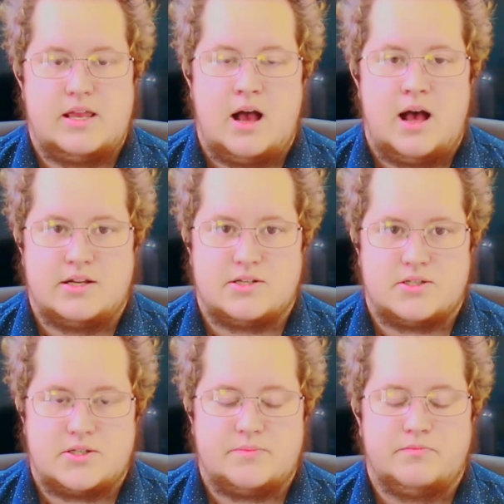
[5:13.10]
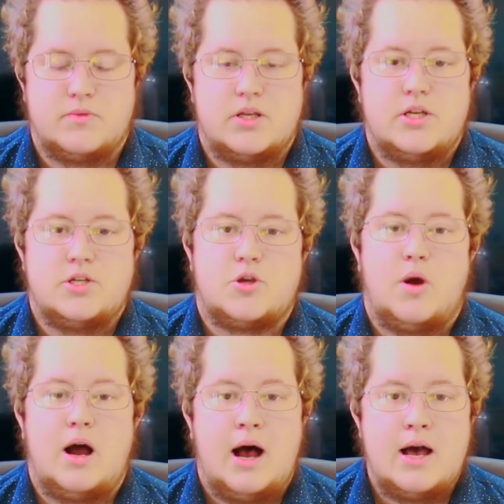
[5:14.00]
artists.
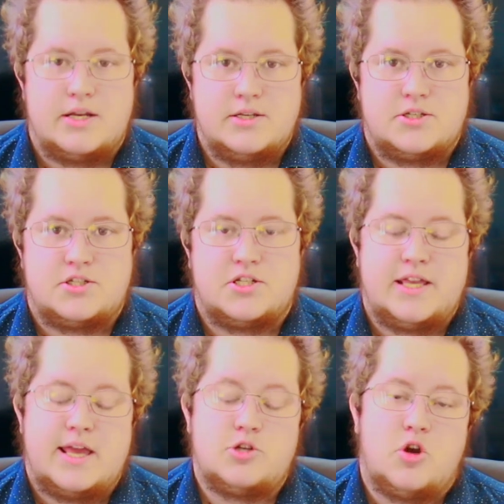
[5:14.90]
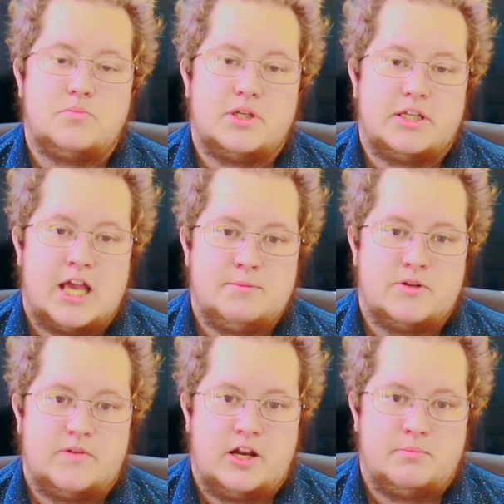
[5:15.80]
So artists, to get jobs in game
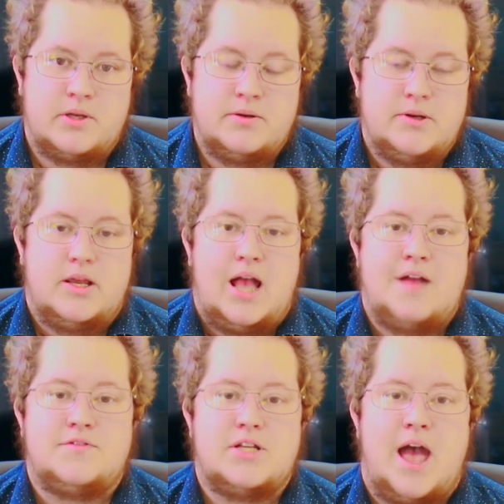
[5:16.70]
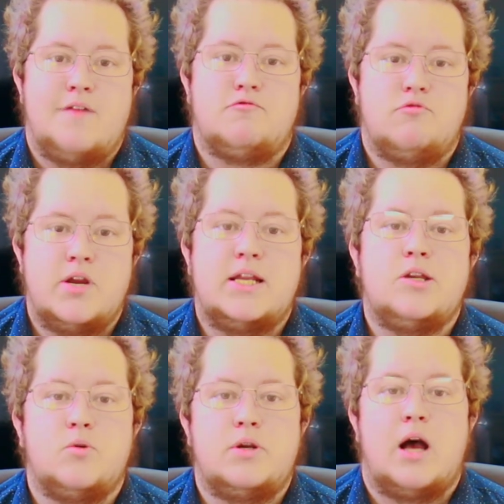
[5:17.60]
development, have to have really
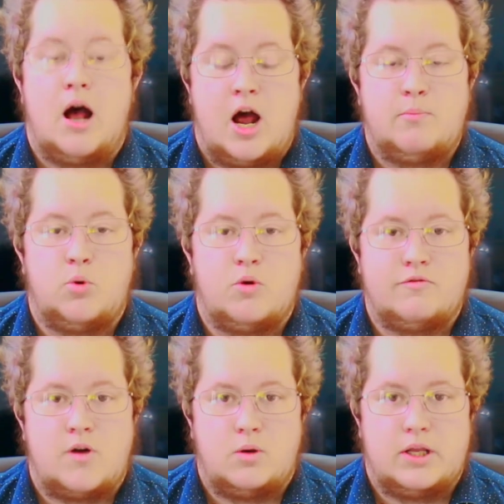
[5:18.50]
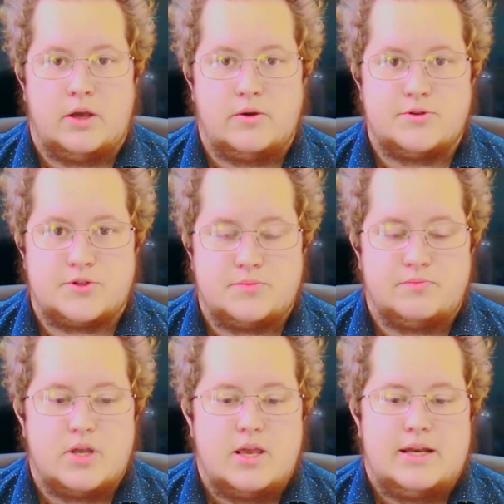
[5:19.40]
good art portfolios.
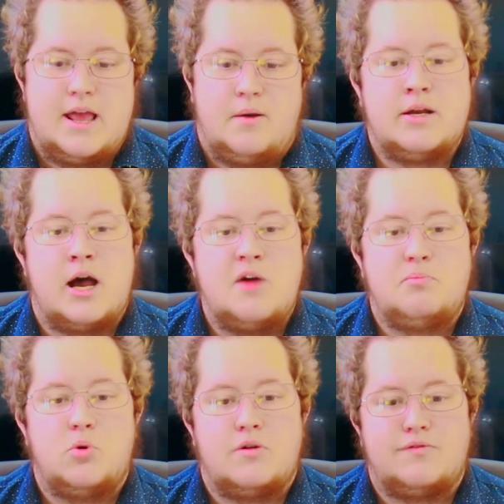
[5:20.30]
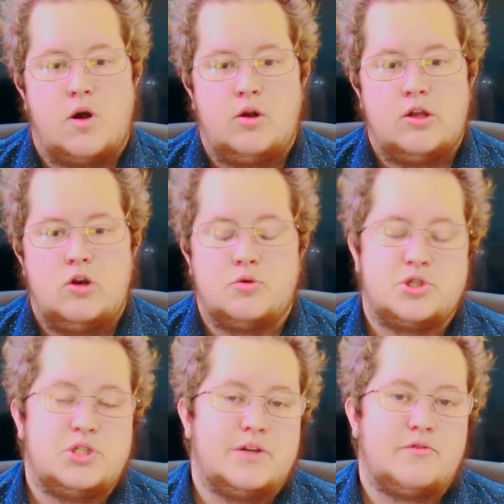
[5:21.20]
Now, an art portfolio
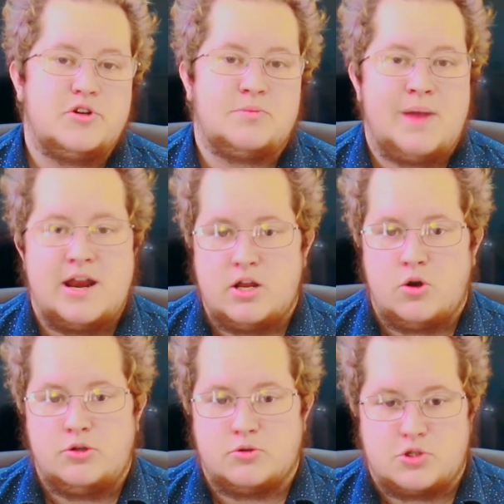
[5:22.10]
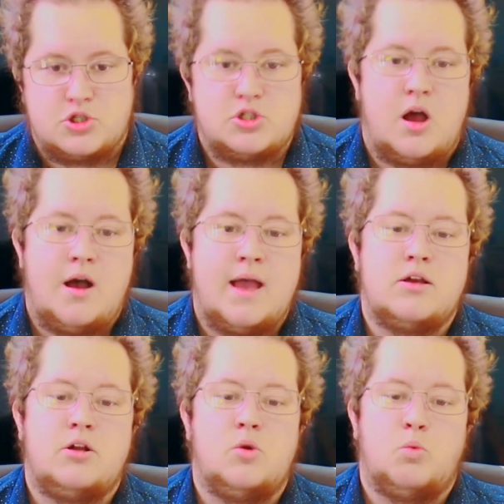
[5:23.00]
looks different depending on your
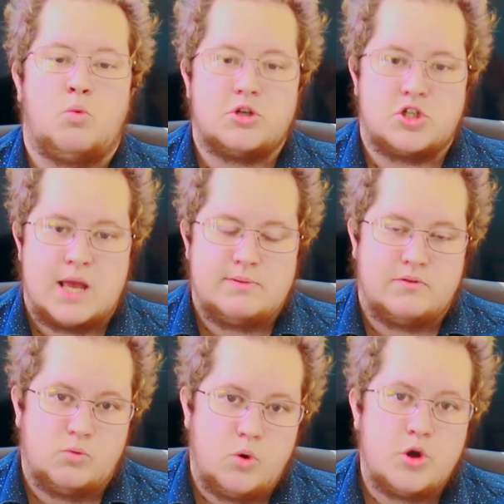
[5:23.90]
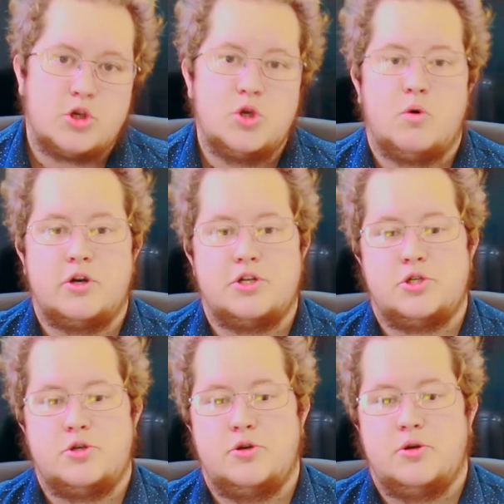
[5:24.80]
style, what type of work you want to
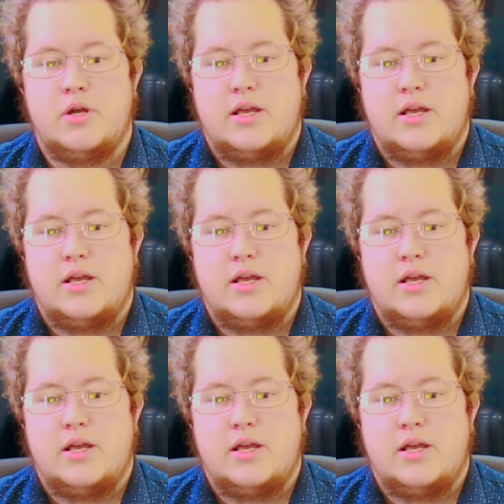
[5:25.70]
do,